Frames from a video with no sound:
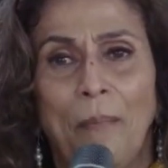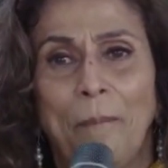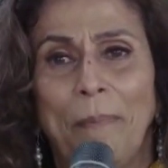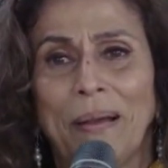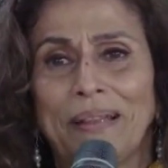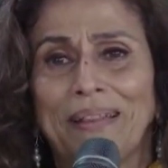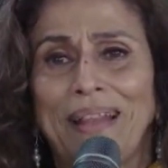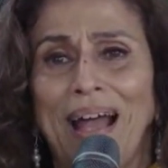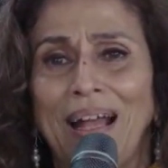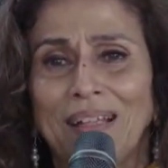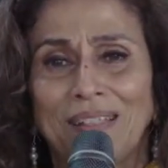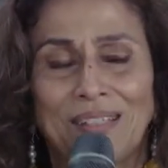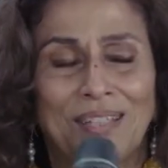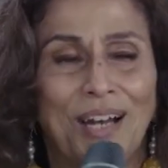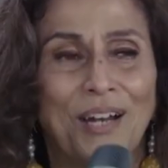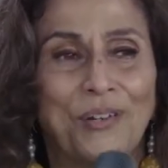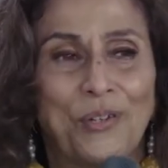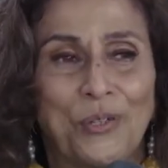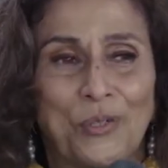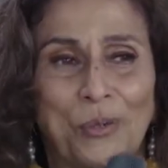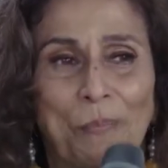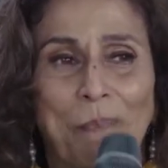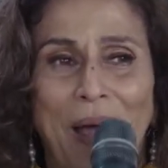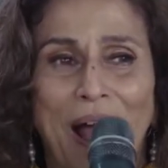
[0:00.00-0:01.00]
But that
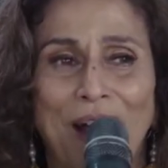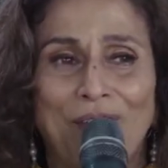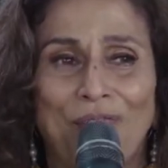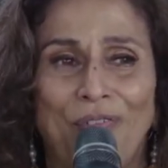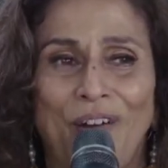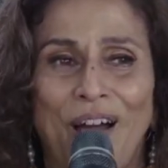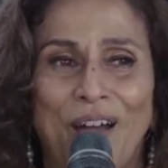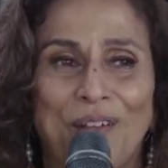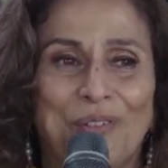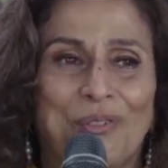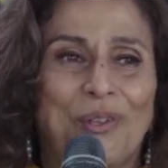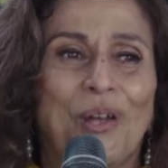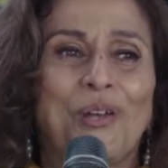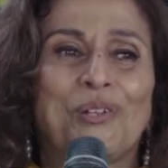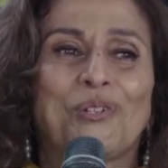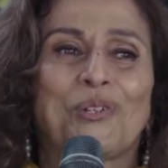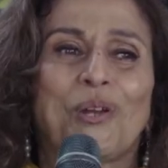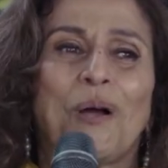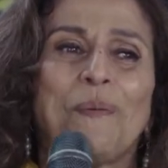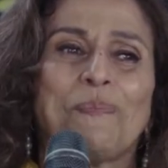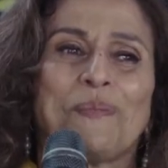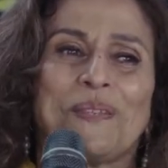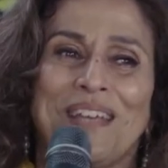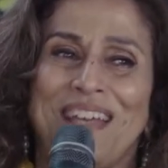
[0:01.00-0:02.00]
started to backfire, so I
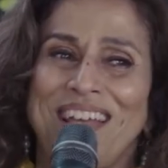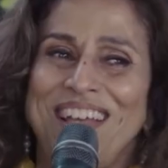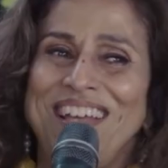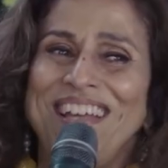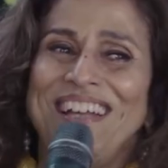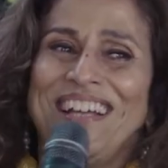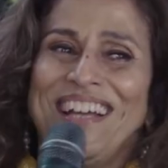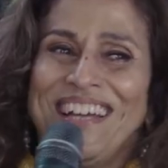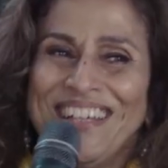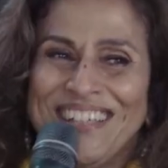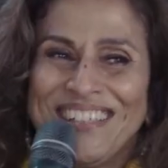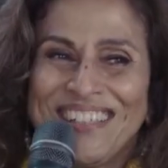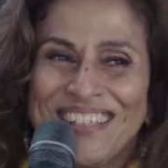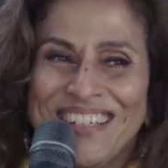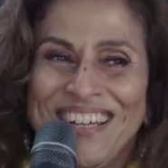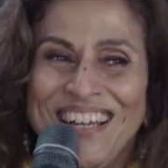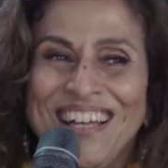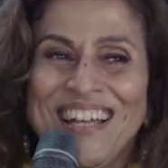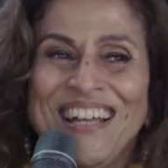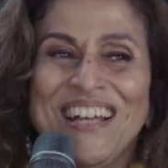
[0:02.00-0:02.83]
stopped saying it.